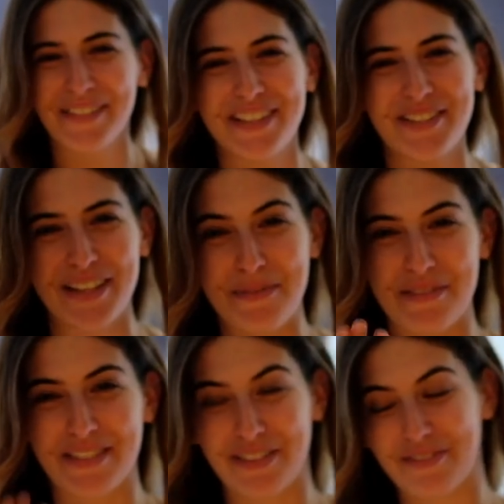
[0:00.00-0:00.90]
I'm going to do a little bit
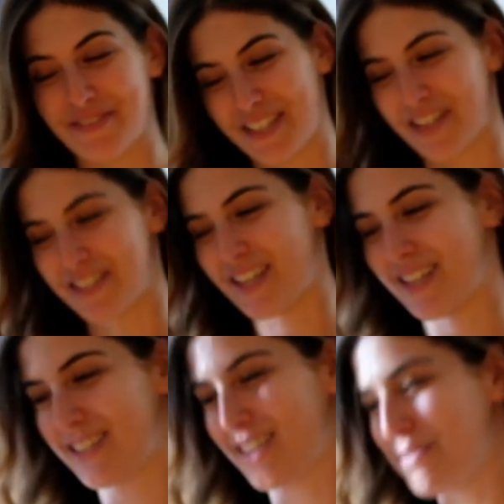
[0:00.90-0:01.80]
of a different video
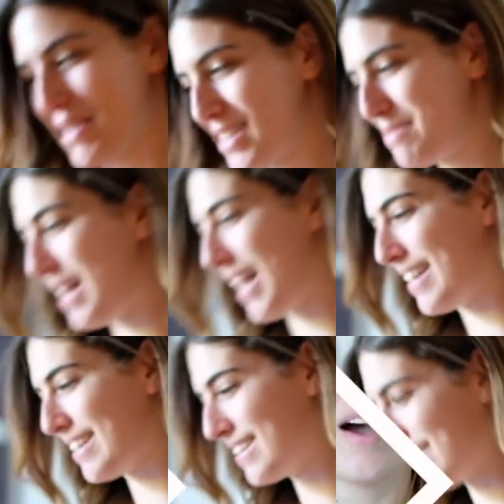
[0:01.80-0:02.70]
today, so let me
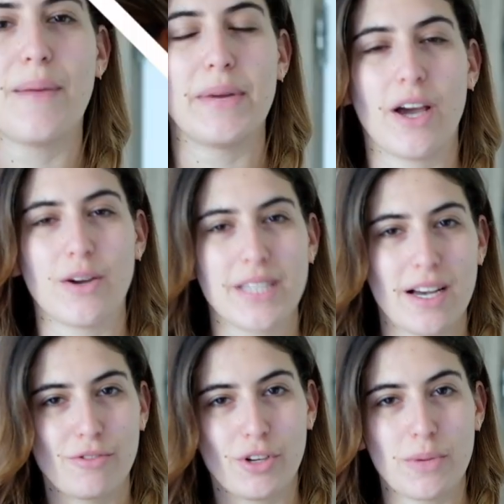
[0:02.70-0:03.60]
explain. I'm in a
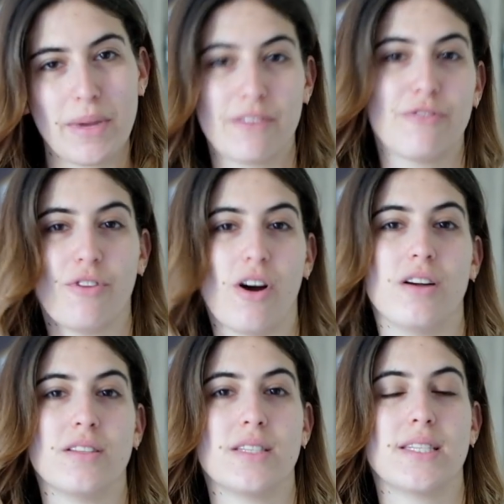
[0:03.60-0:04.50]
hotel room in
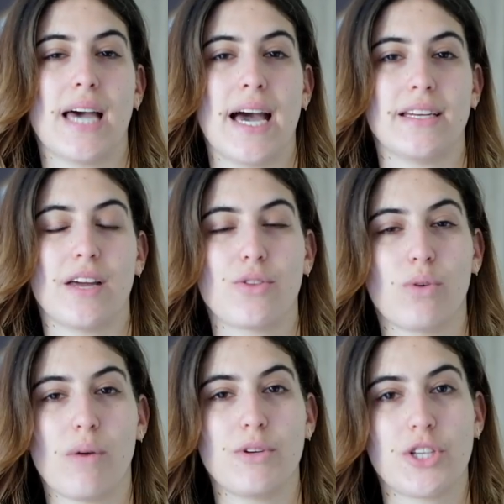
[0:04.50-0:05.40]
France, and I thought
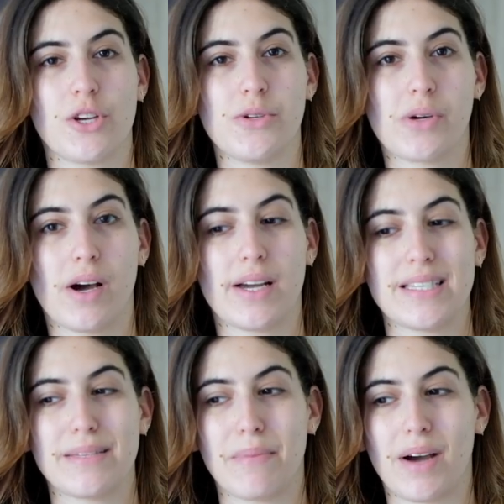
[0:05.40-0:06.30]
I would show you
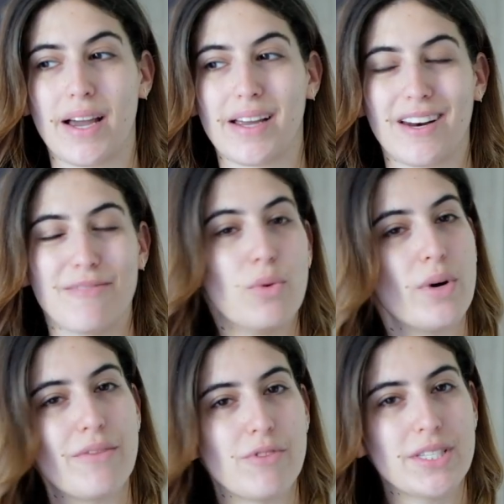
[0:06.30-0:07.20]
guys my kind of
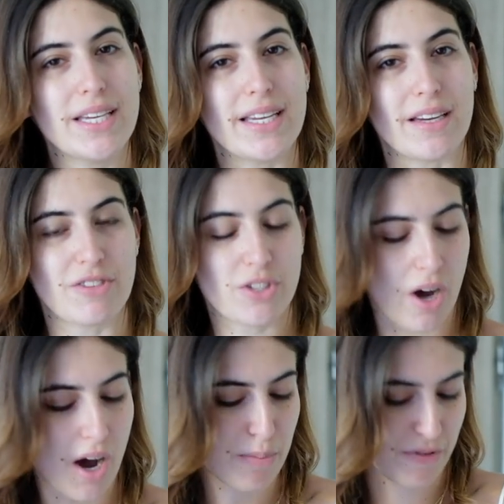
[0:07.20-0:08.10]
morning routine. I've just got
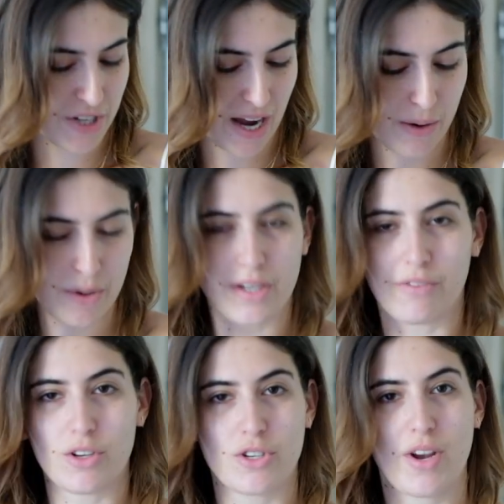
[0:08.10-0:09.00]
up, I've showered, I've
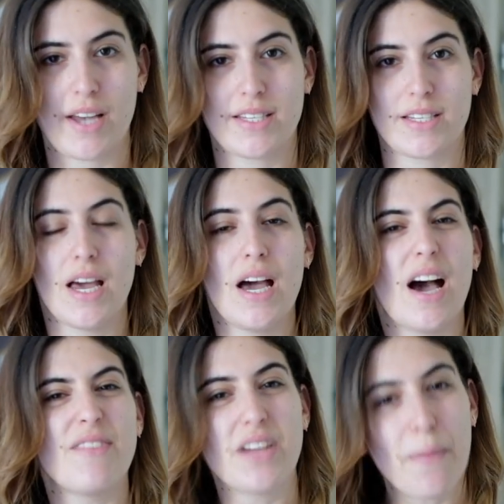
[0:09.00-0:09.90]
got dressed,
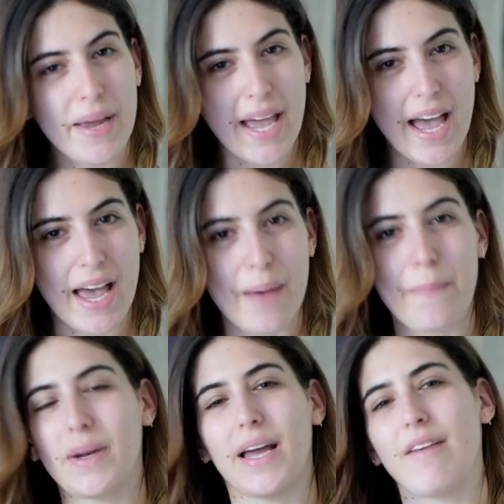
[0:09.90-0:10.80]
I've done my hair,
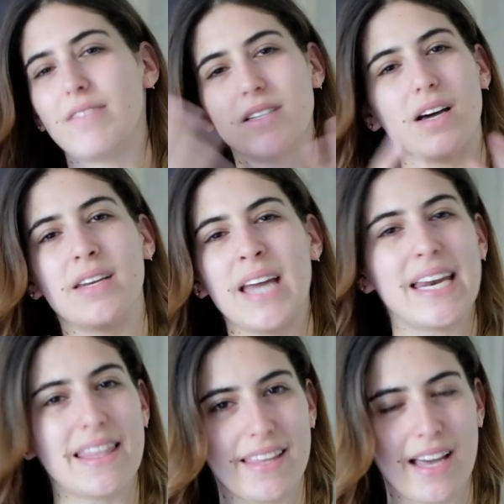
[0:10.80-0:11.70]
but I haven't done
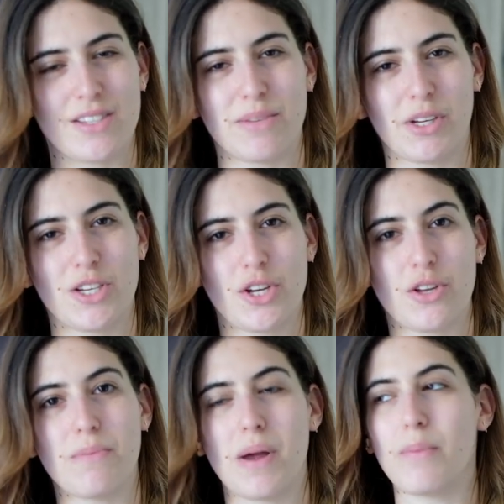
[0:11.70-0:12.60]
anything else. I'm going to show
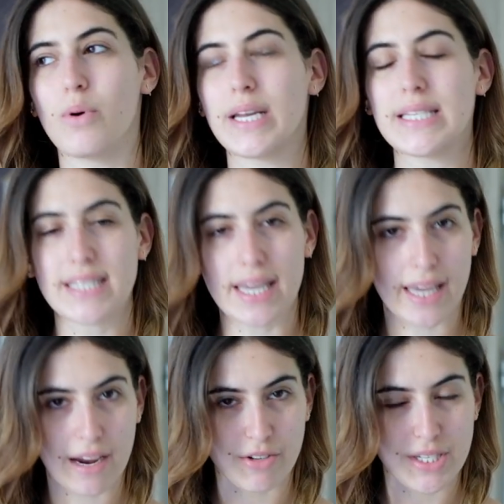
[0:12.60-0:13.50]
you my morning
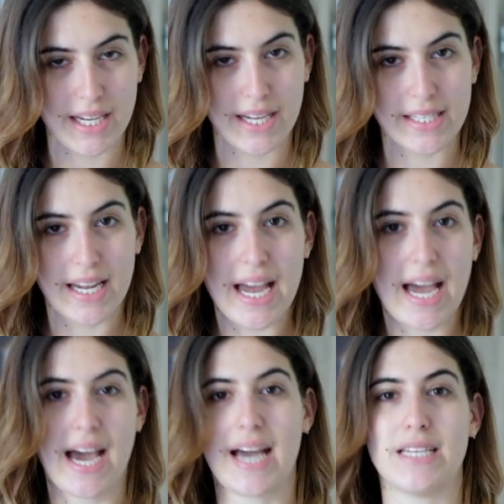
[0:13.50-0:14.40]
skincare routine
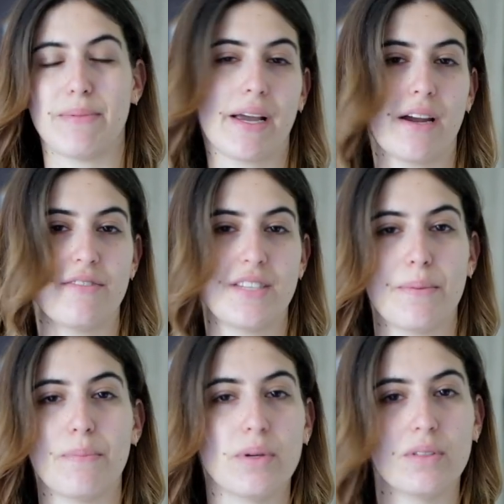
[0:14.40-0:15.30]
and my kind of
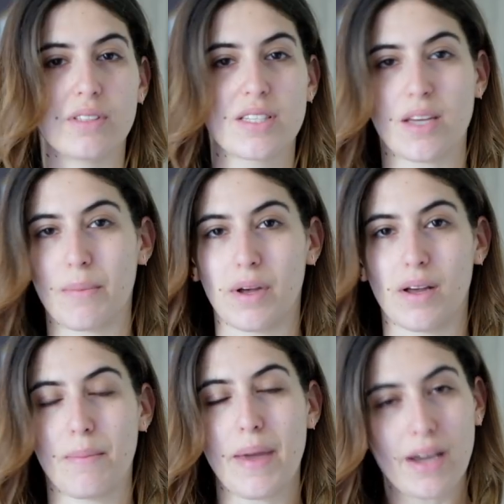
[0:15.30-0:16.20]
simple
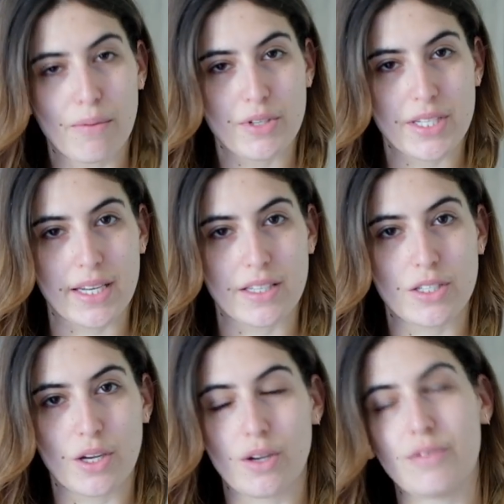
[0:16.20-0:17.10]
summer makeup routine.
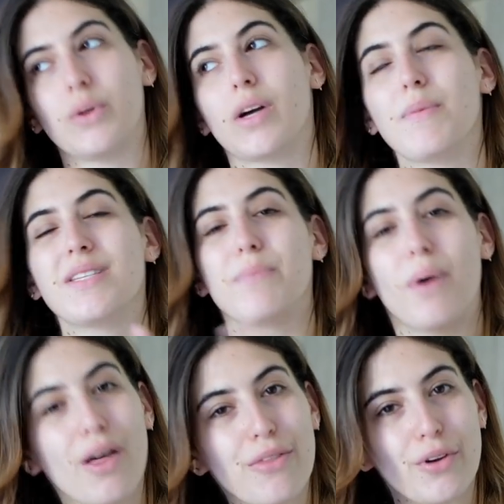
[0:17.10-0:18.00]
So if you want to come into the
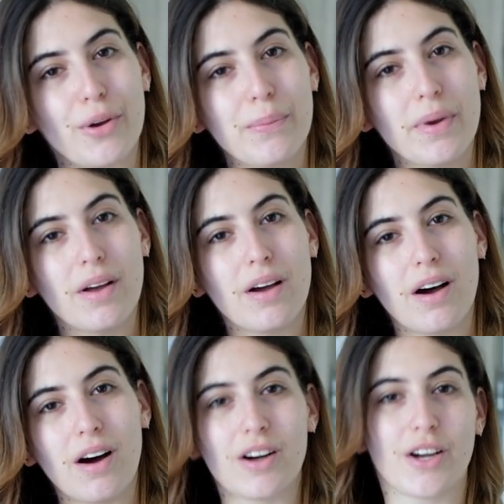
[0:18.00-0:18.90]
bathroom,
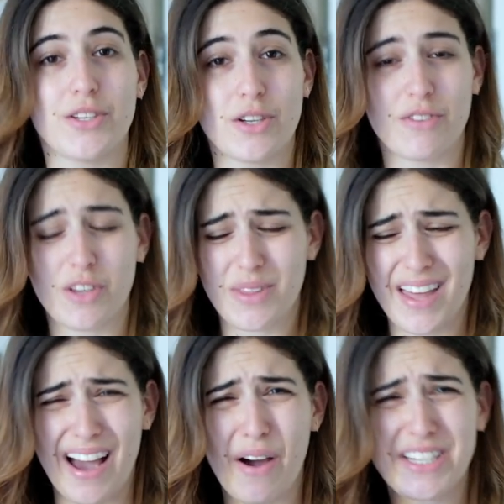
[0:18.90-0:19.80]
I'll go do it for you in
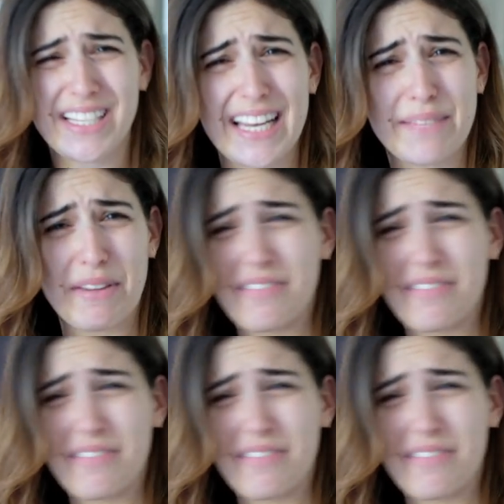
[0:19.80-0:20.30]
there. Oh, I just clicked my